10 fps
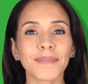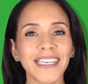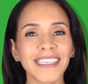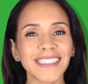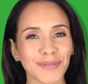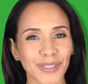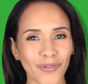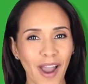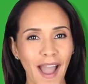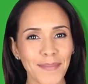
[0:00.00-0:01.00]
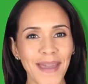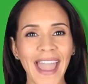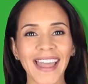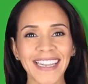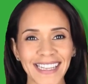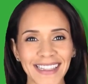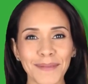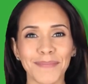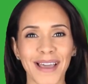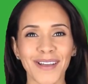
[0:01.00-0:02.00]
Please subscribe and hit the
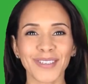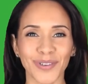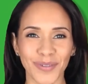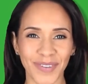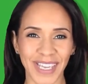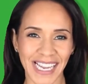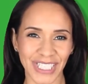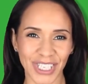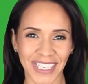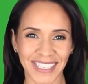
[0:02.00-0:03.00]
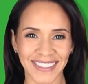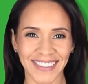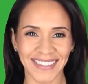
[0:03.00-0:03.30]
bell notification.